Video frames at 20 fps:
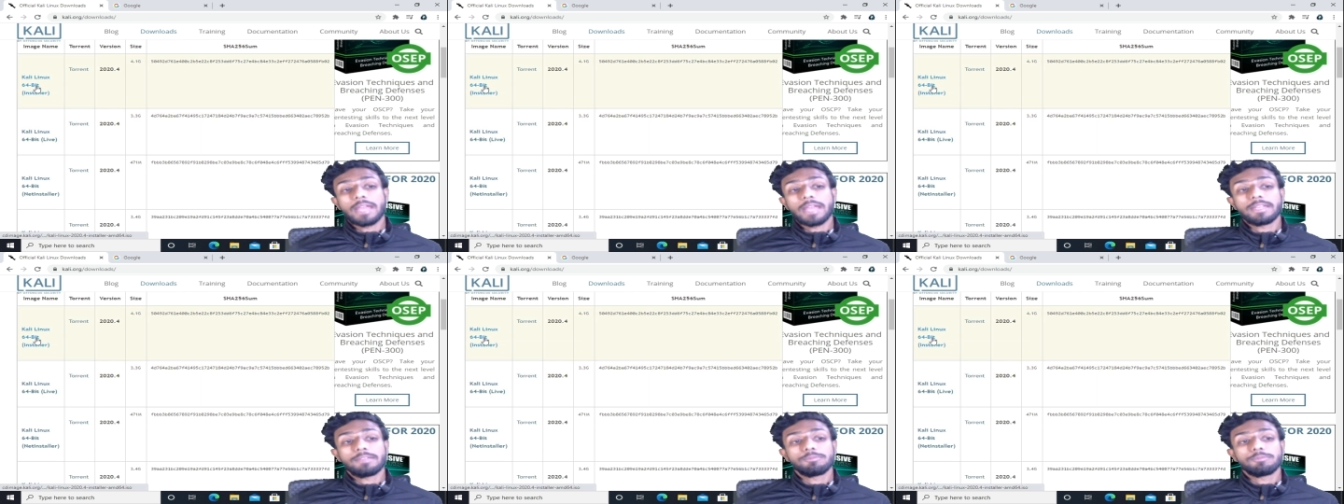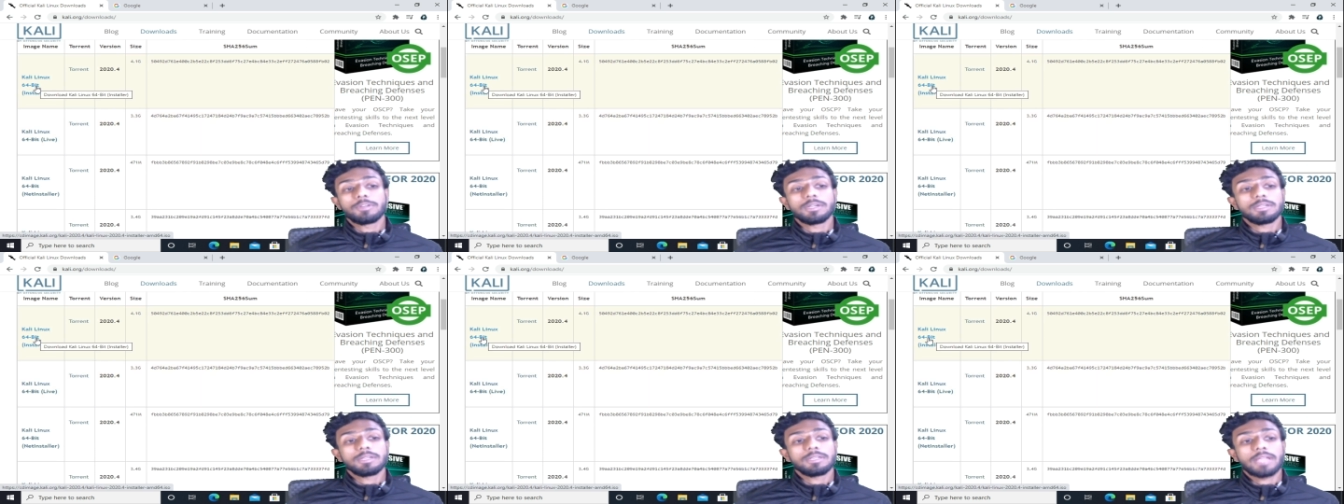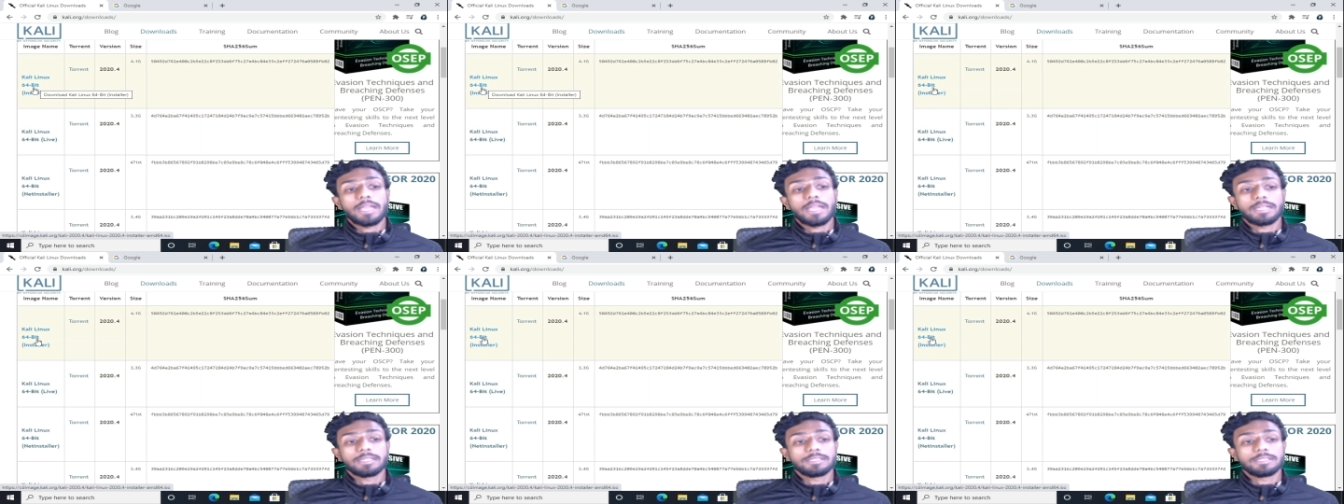anyone
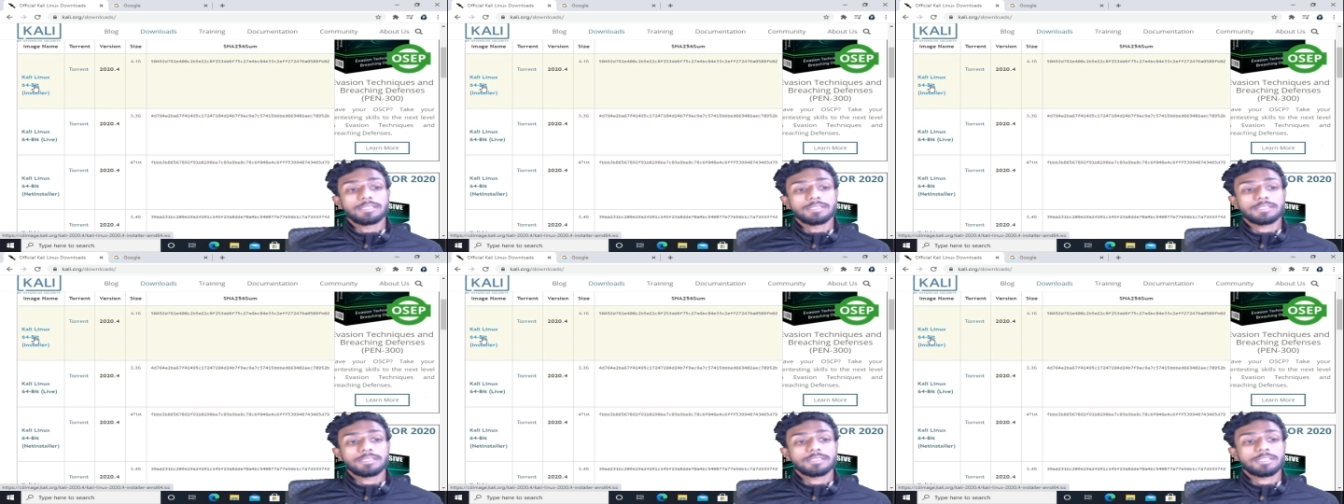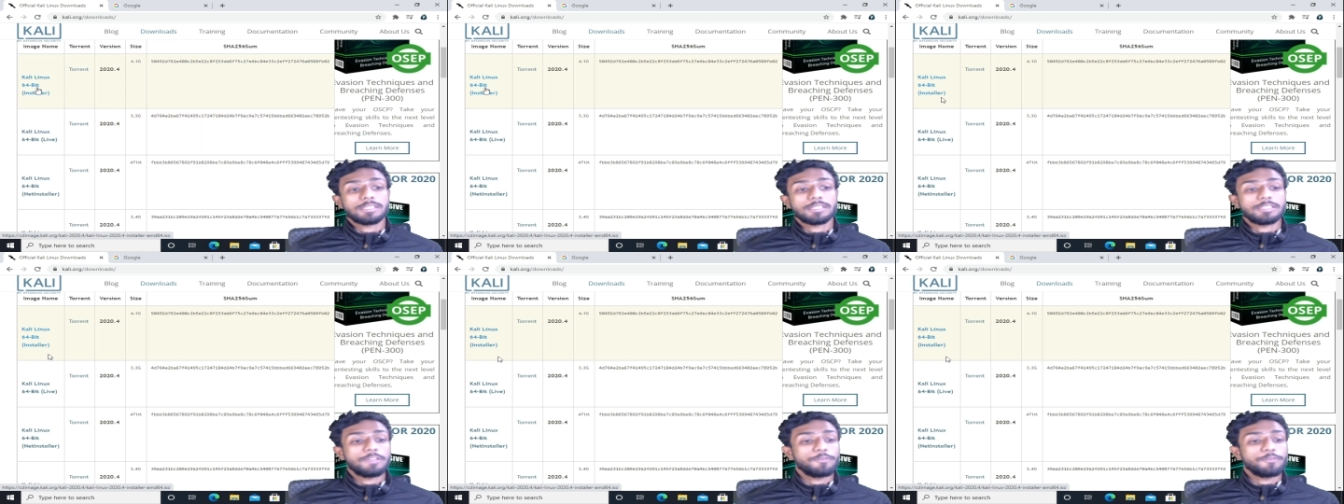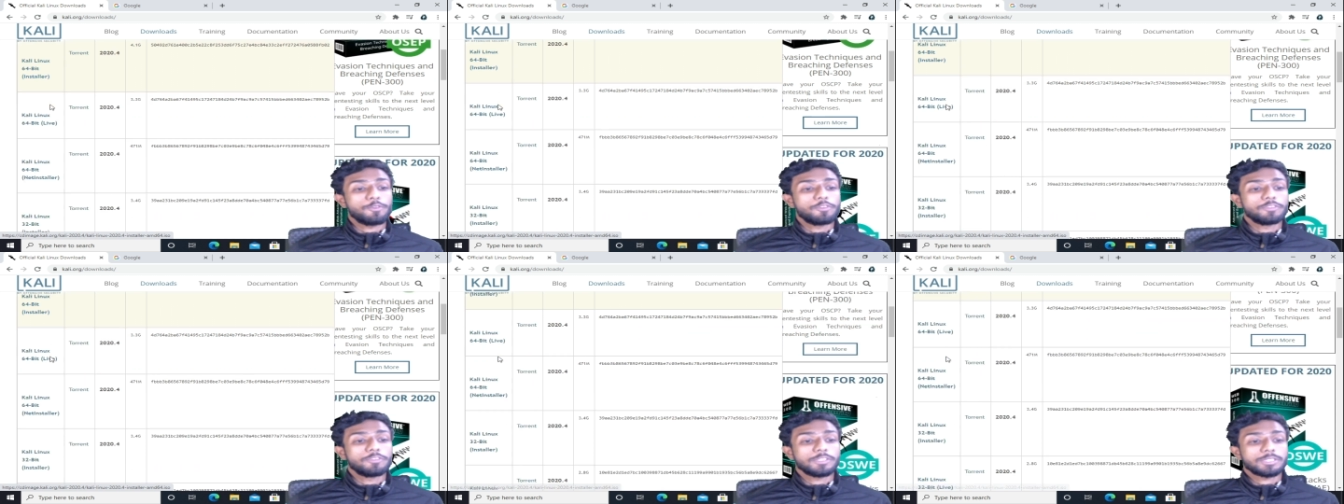like this is
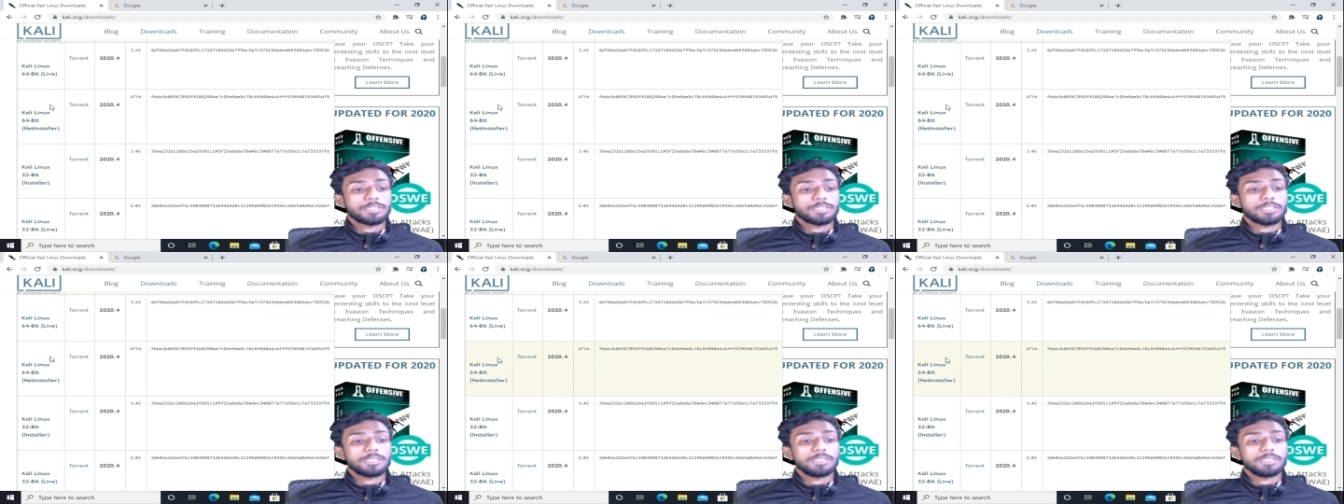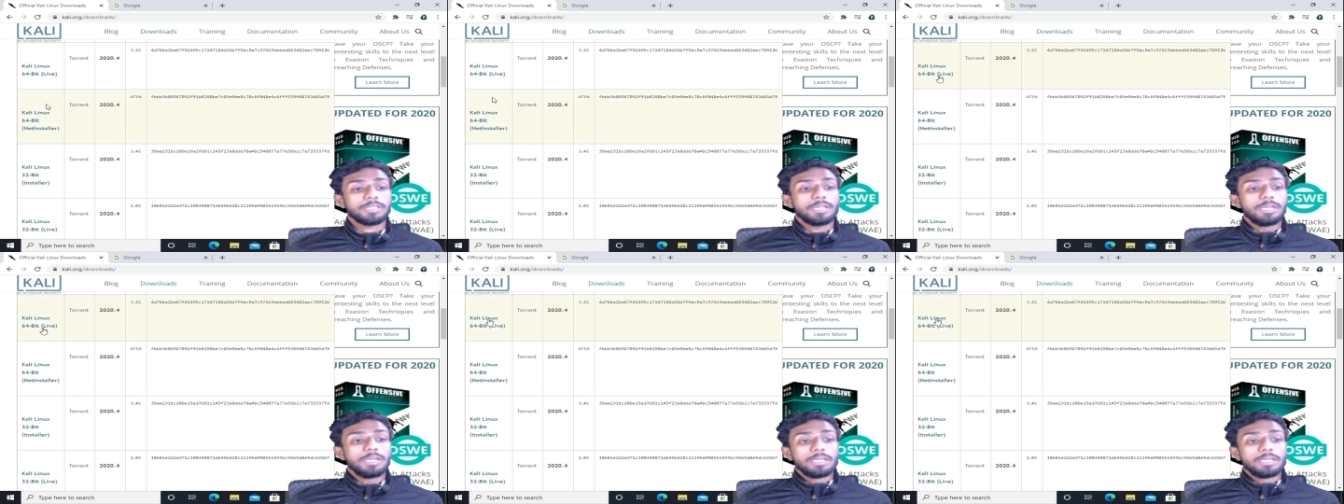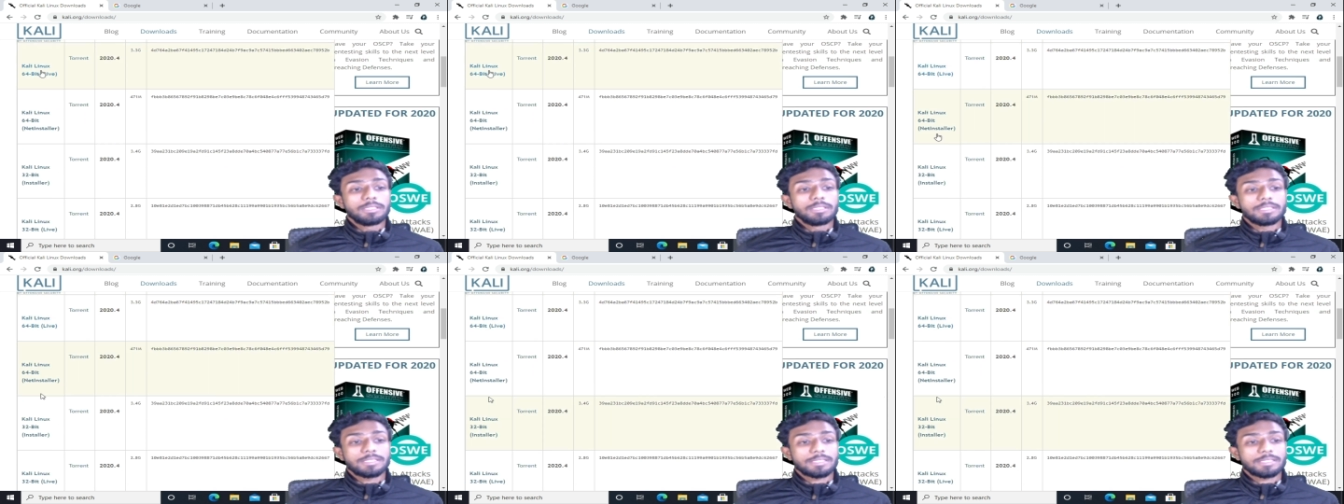64 version
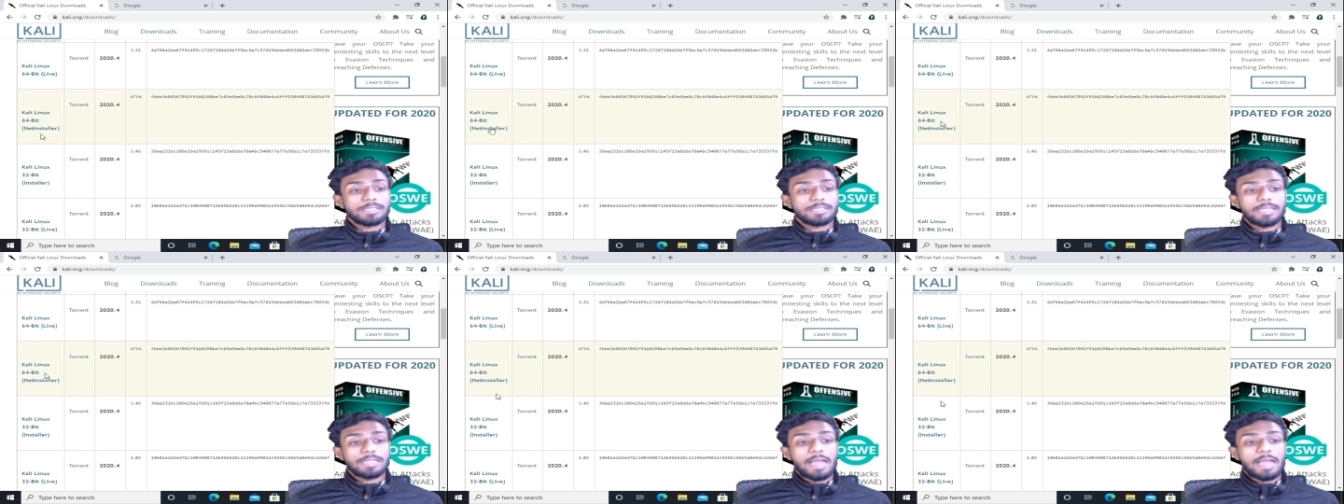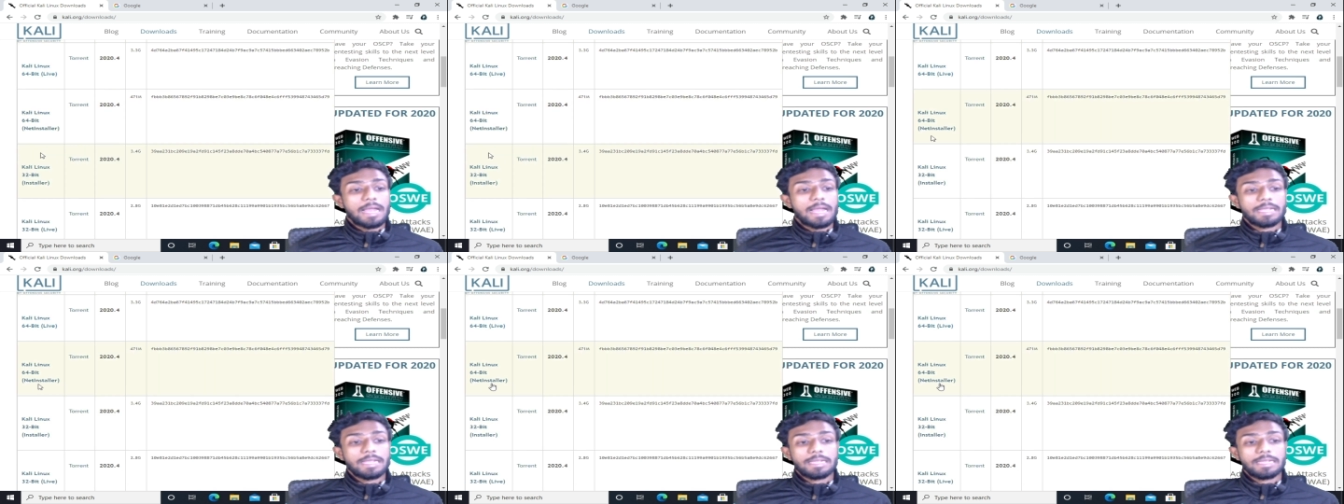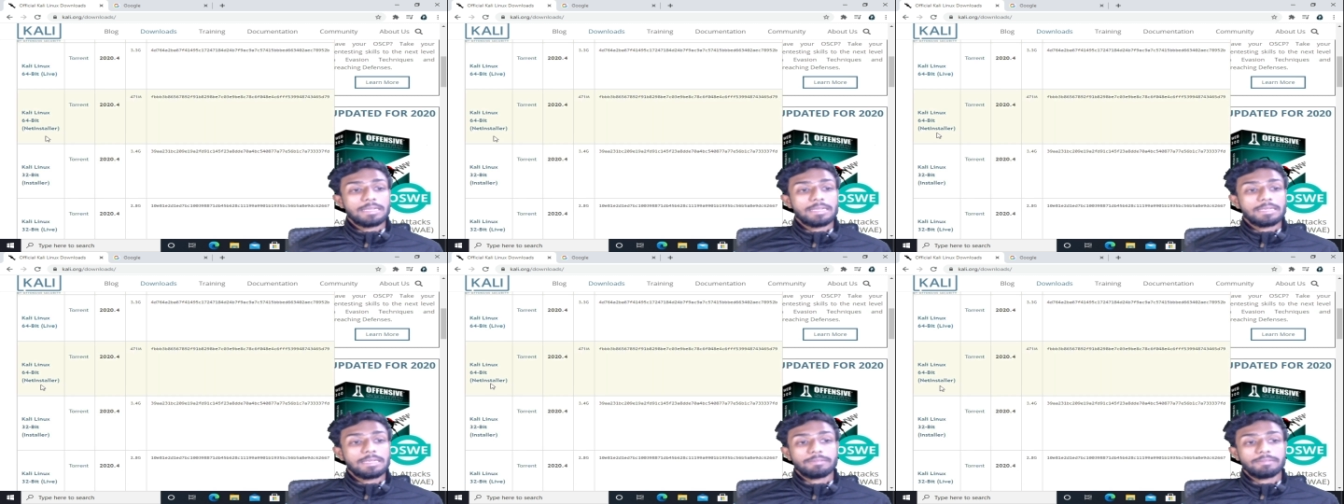this is
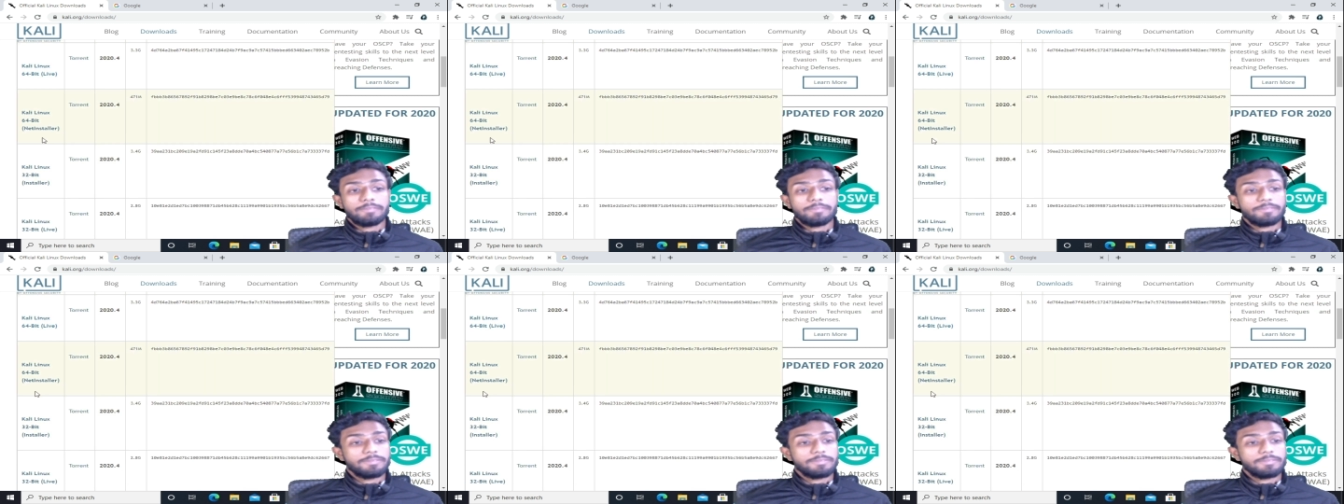light